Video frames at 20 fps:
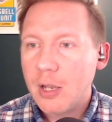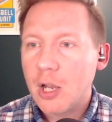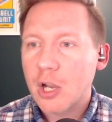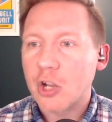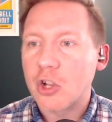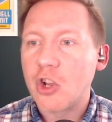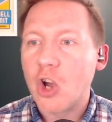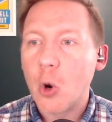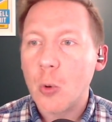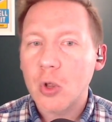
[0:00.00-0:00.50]

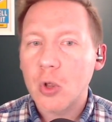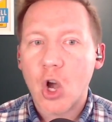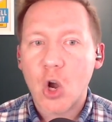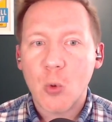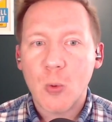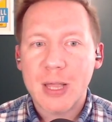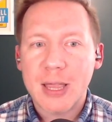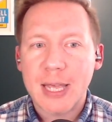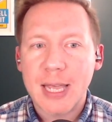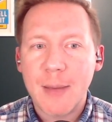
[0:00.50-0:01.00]
Go
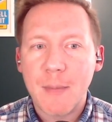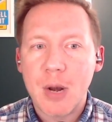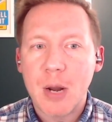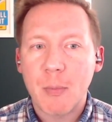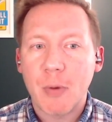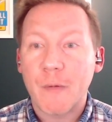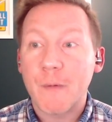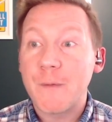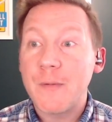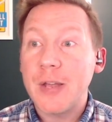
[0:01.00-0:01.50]
along with him,
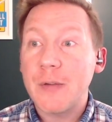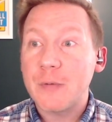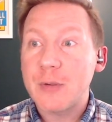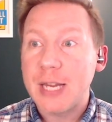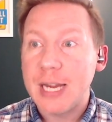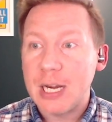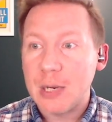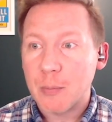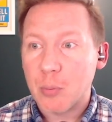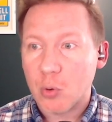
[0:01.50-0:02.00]
number
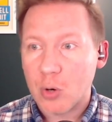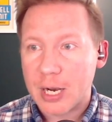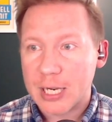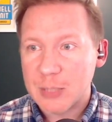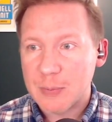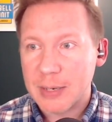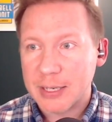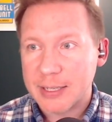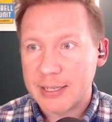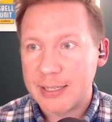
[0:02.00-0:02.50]
15
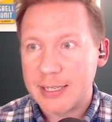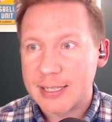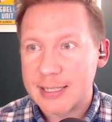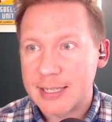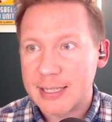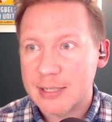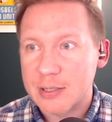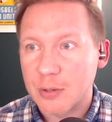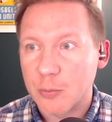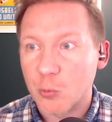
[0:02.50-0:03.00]
prospect in the
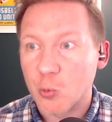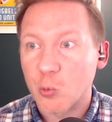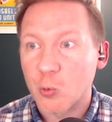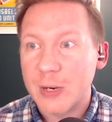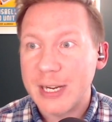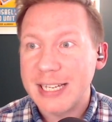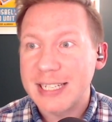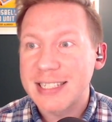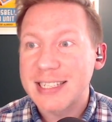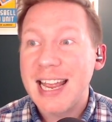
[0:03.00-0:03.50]
system,
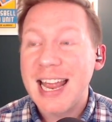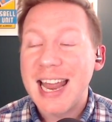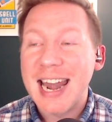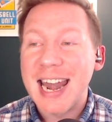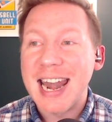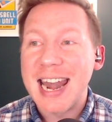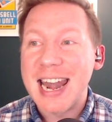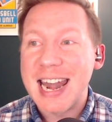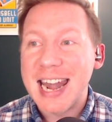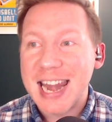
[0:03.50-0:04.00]
Reese
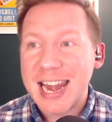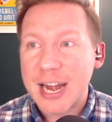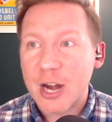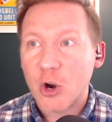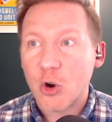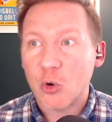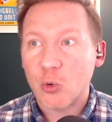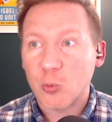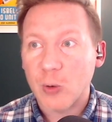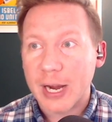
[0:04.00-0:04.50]

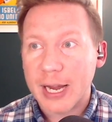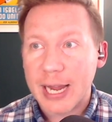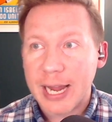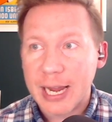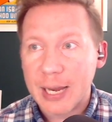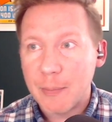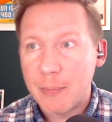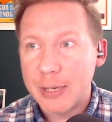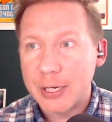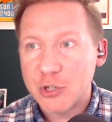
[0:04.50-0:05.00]
Nair,
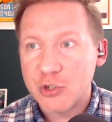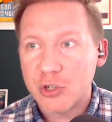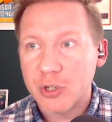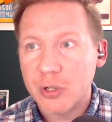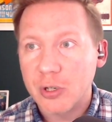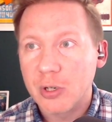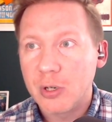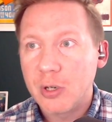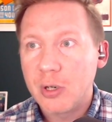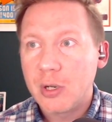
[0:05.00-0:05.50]
right-hand
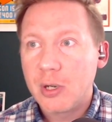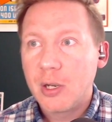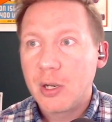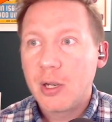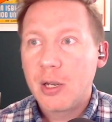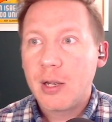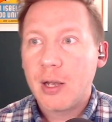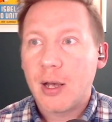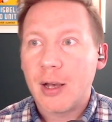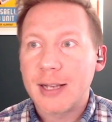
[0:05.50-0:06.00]
pitcher,
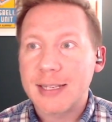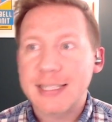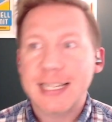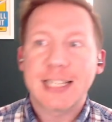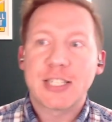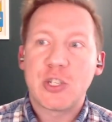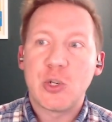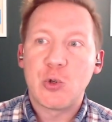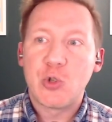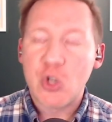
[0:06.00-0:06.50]

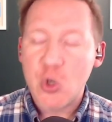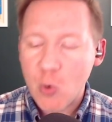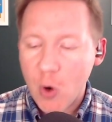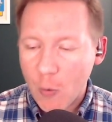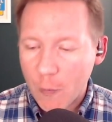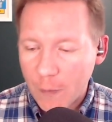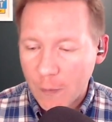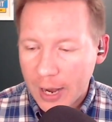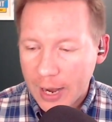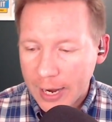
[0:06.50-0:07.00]
6'2",
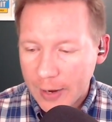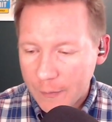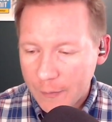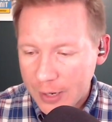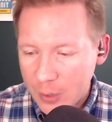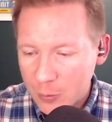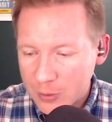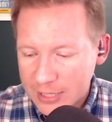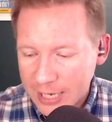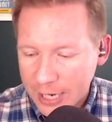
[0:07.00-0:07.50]
205.
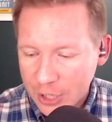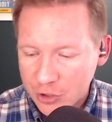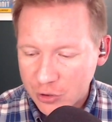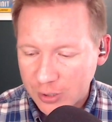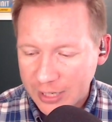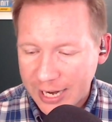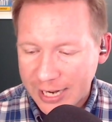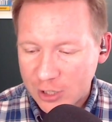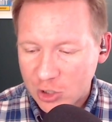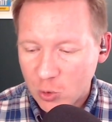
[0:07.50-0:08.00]
He was
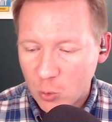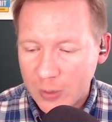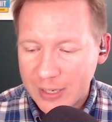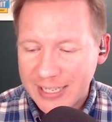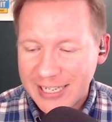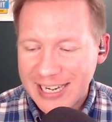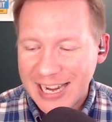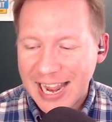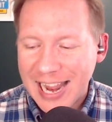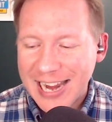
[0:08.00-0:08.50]
actually a
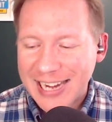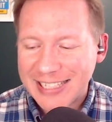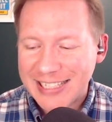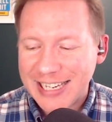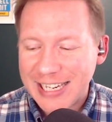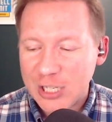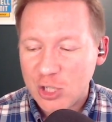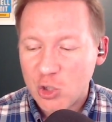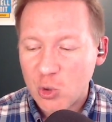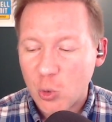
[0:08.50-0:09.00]

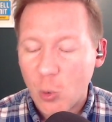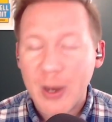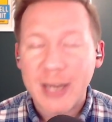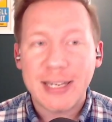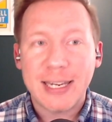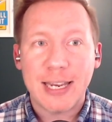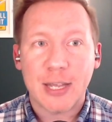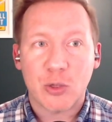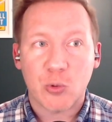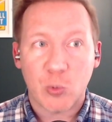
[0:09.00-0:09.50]
2018
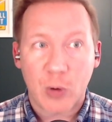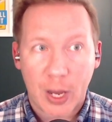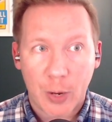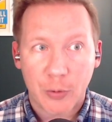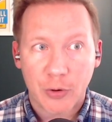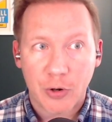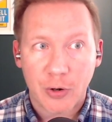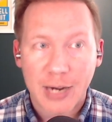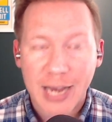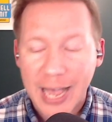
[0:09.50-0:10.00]
20th
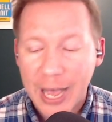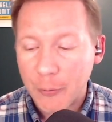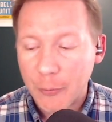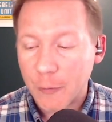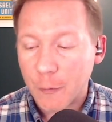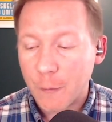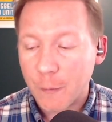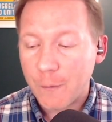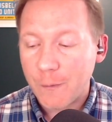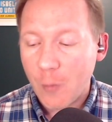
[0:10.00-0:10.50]
rounder out
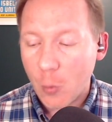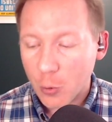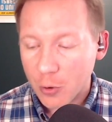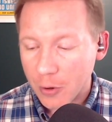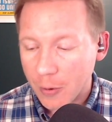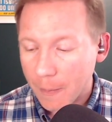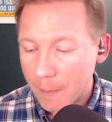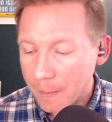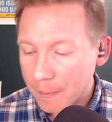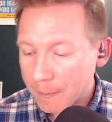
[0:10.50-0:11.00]
of
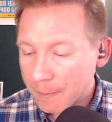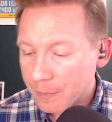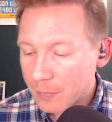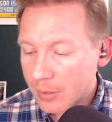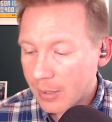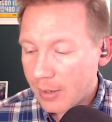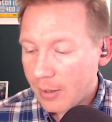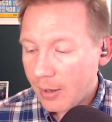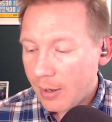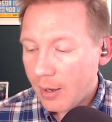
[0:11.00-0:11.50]
Fordham.
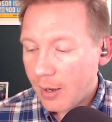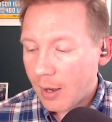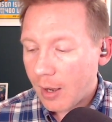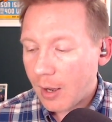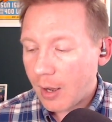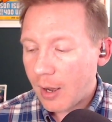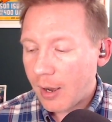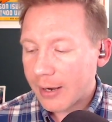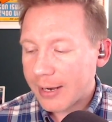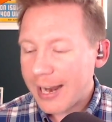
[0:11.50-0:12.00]

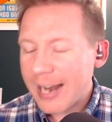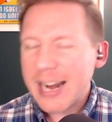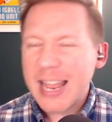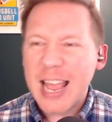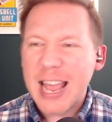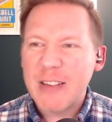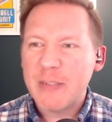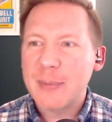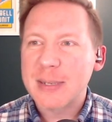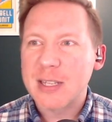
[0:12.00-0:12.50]
Kind of
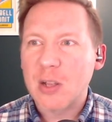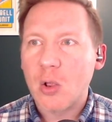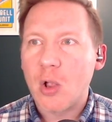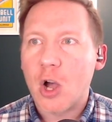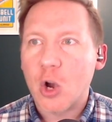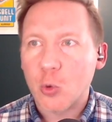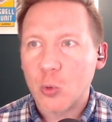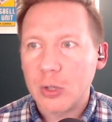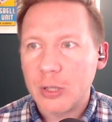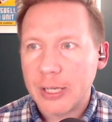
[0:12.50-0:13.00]
have him as a
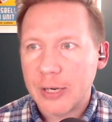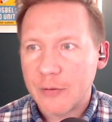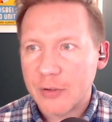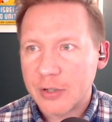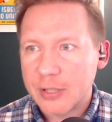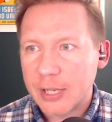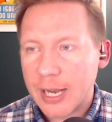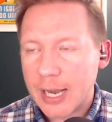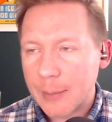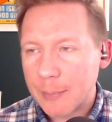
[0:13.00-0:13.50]
long reliever
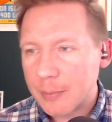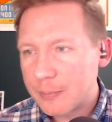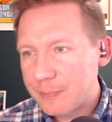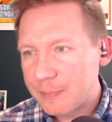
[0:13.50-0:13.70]
type.